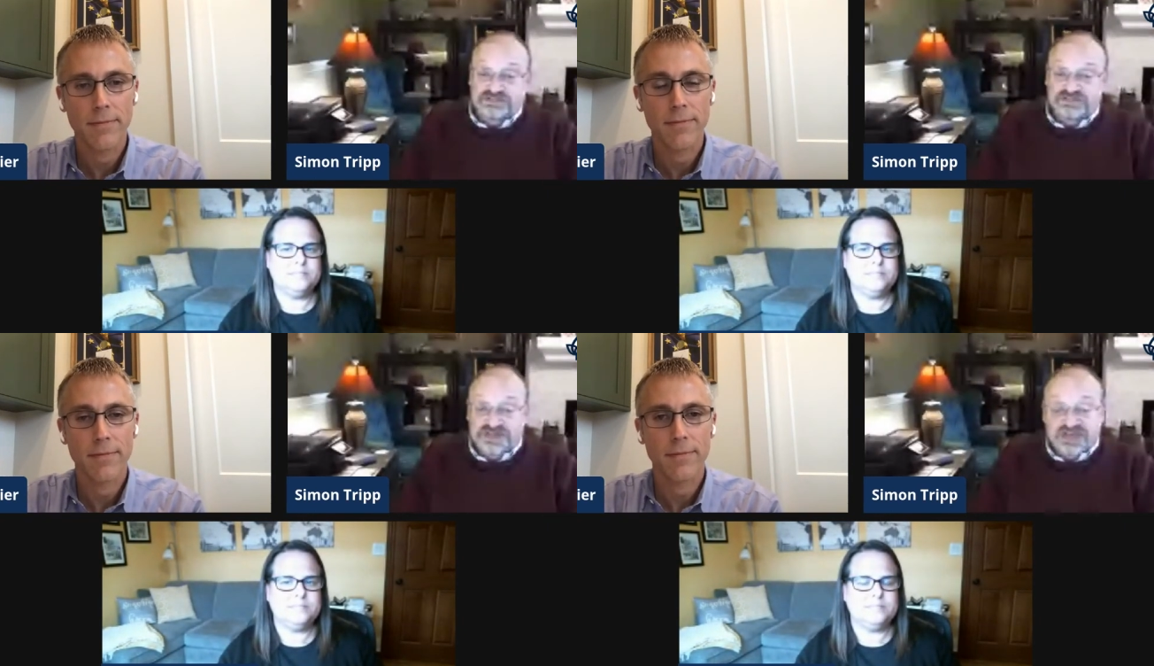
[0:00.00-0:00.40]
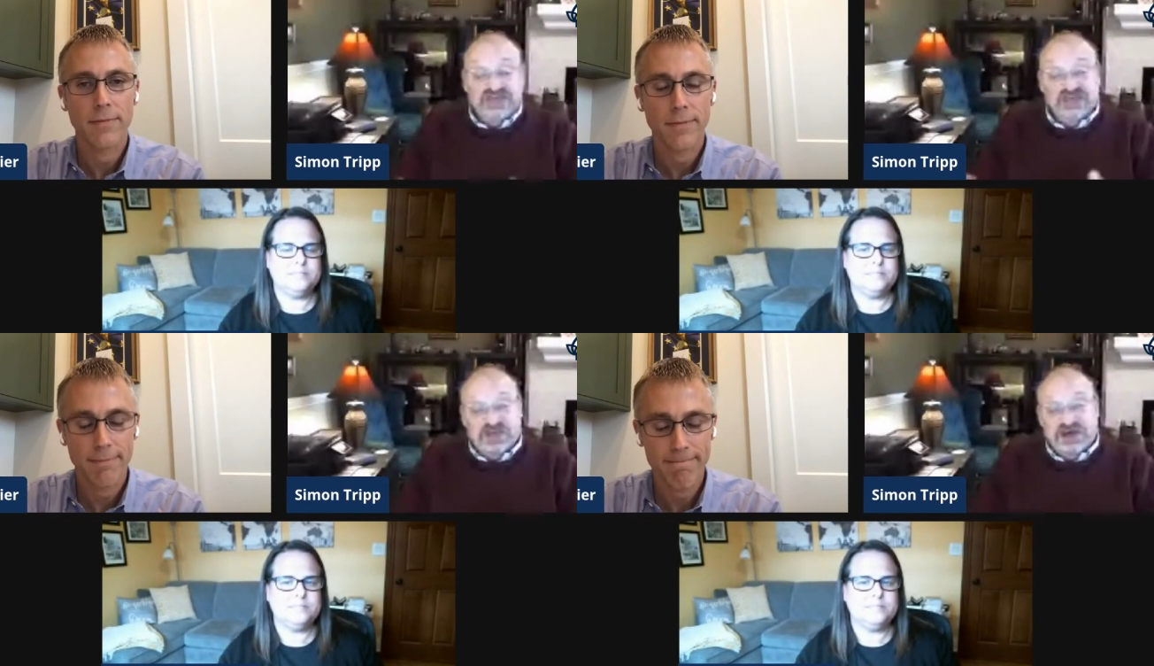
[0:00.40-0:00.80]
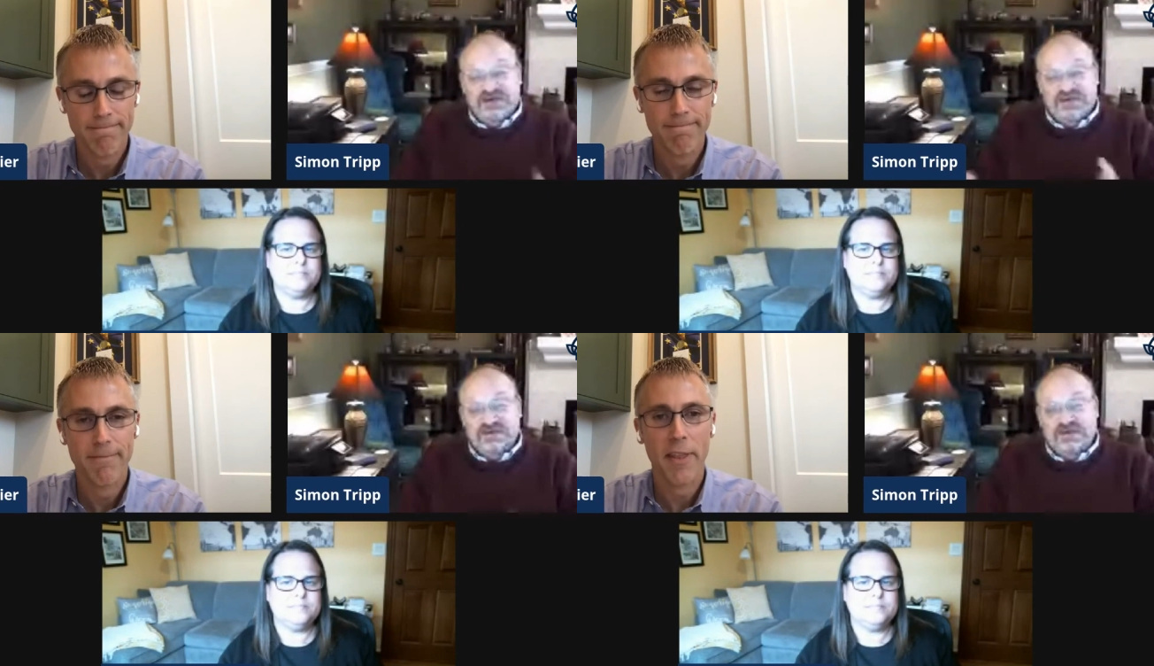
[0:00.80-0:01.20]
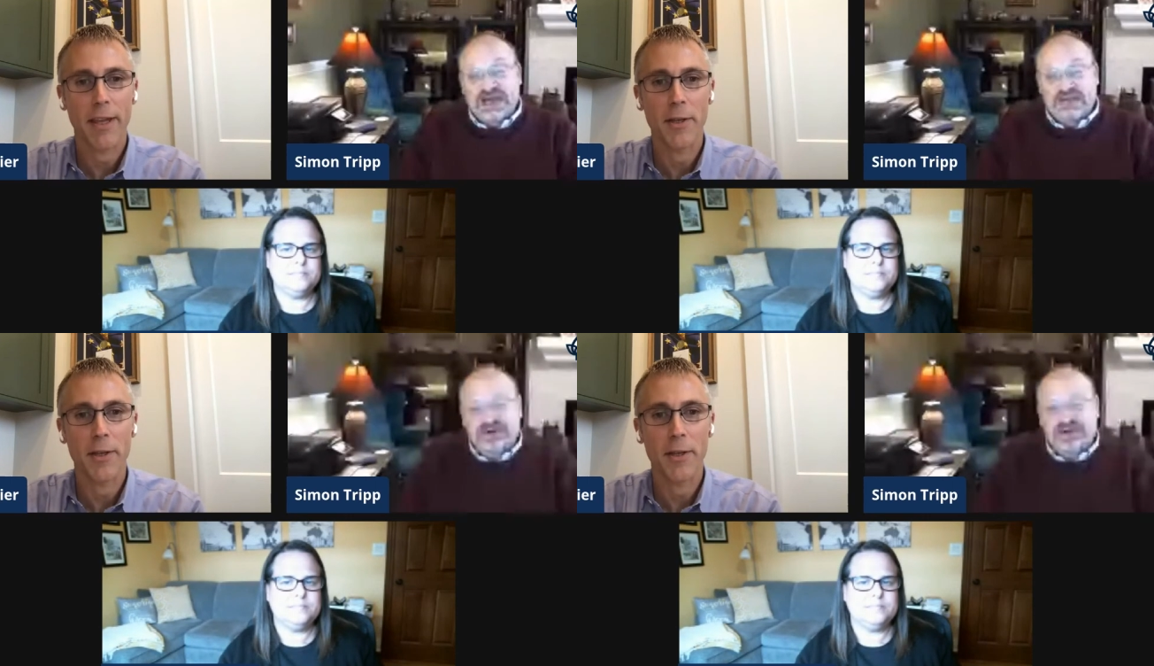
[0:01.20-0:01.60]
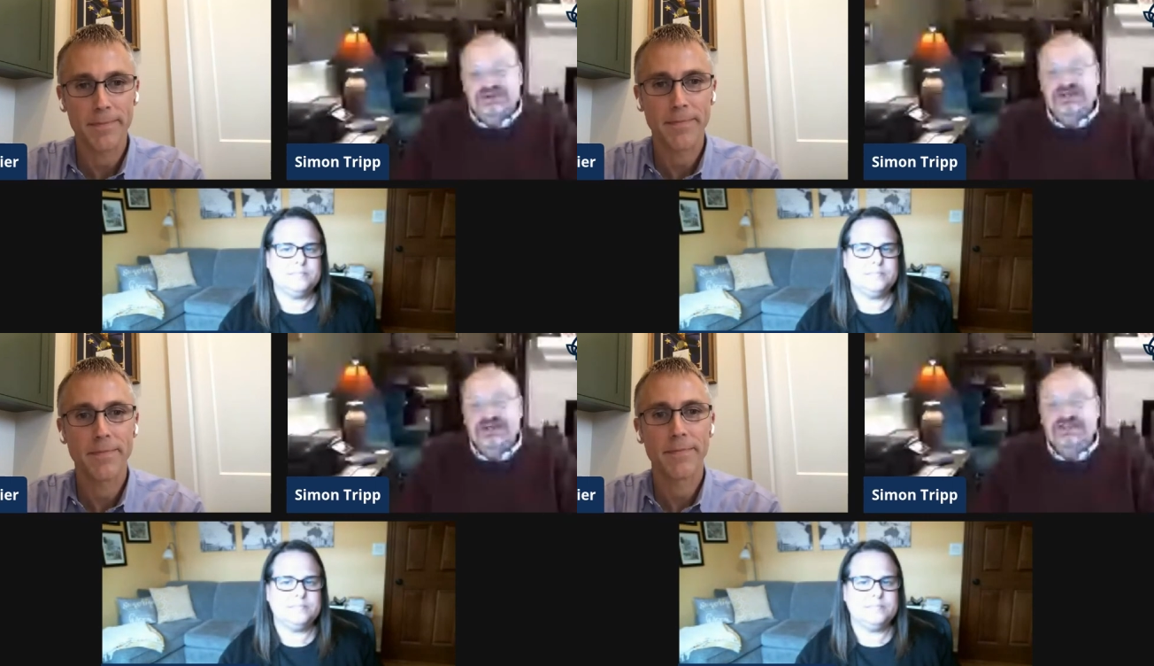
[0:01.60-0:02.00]
Speaker 1: thinking about ag
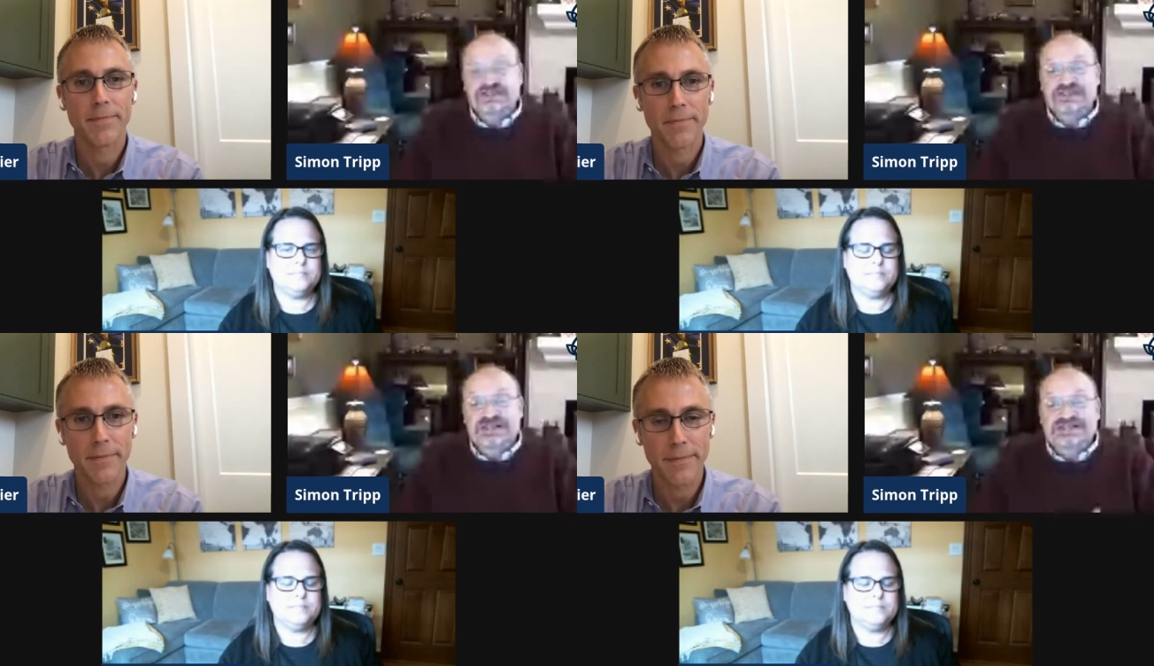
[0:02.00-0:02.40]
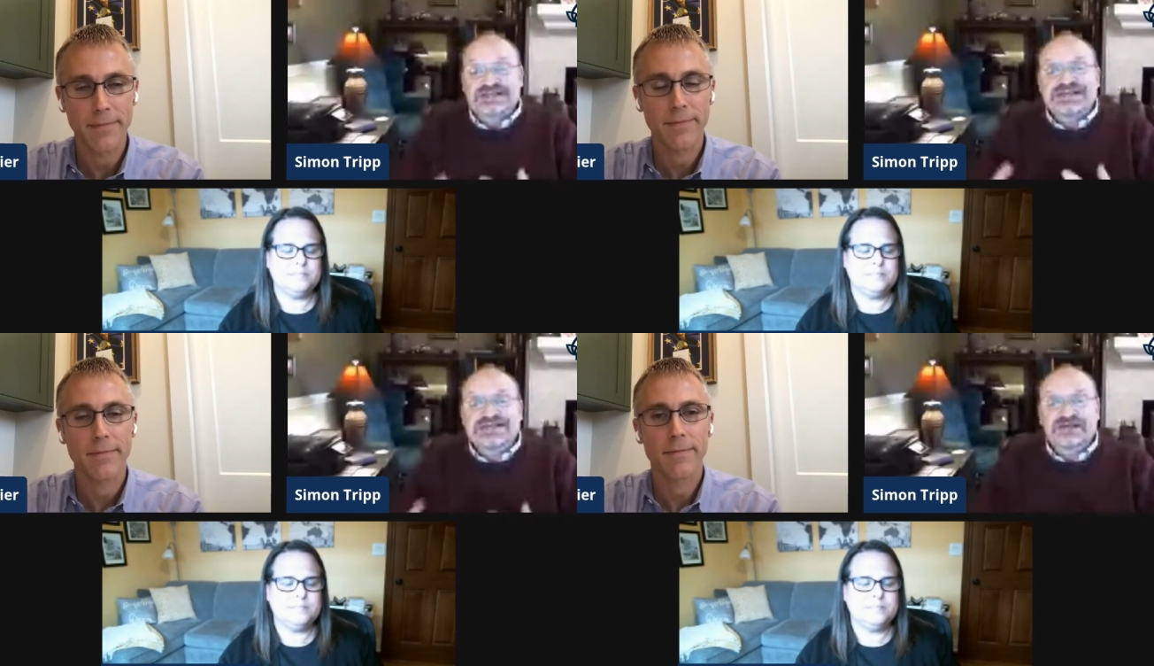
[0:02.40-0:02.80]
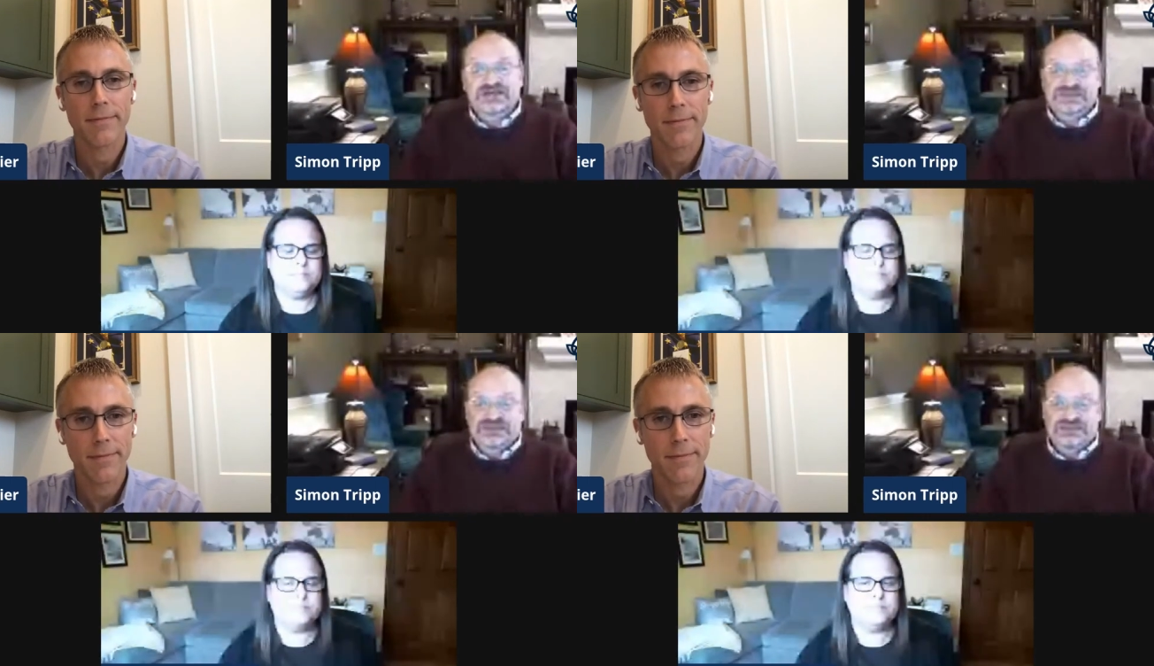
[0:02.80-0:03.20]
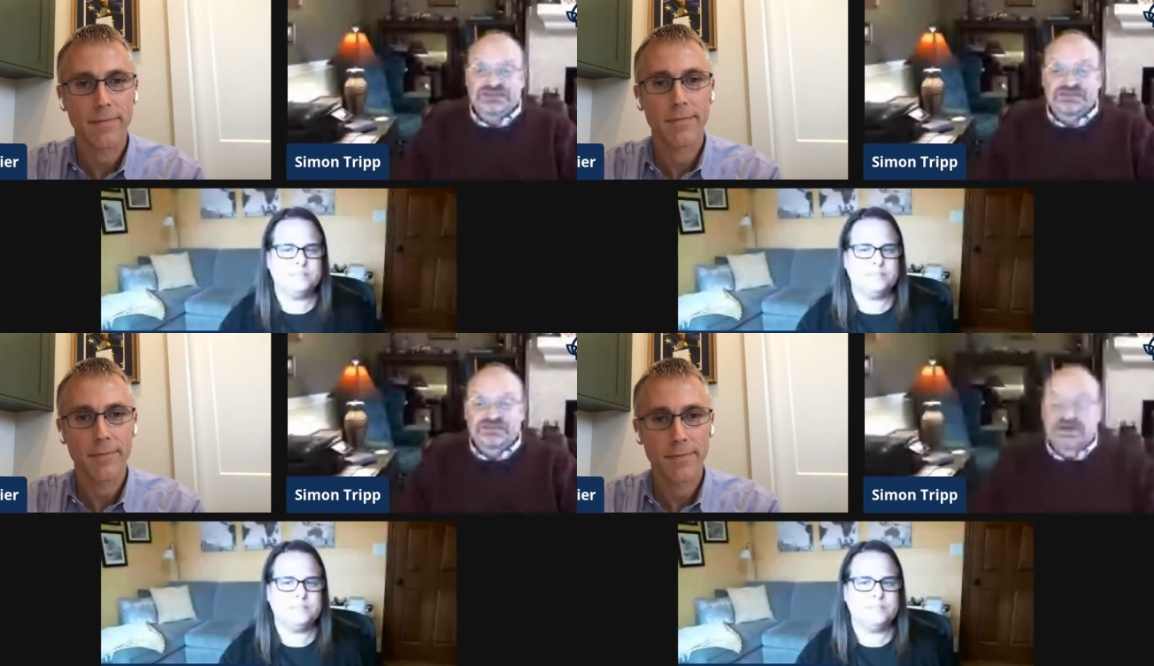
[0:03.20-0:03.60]
biosciences as an ecosystem